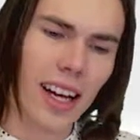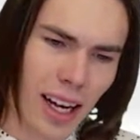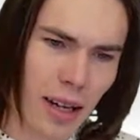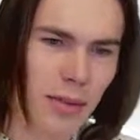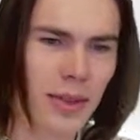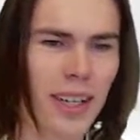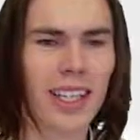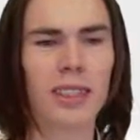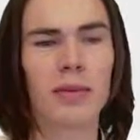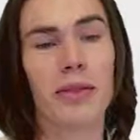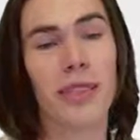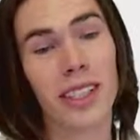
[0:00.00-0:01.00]

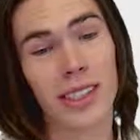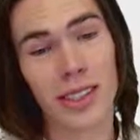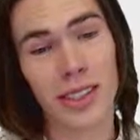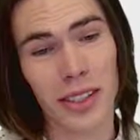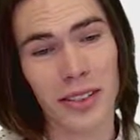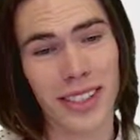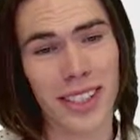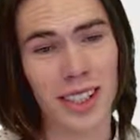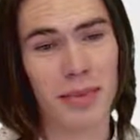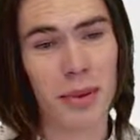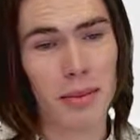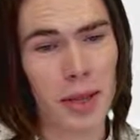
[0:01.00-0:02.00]
upgrades, professional
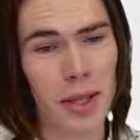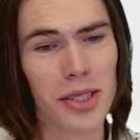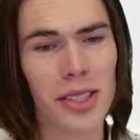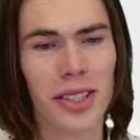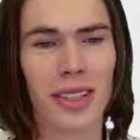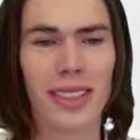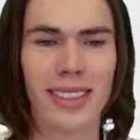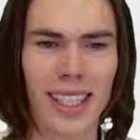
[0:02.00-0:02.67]
services, promotional,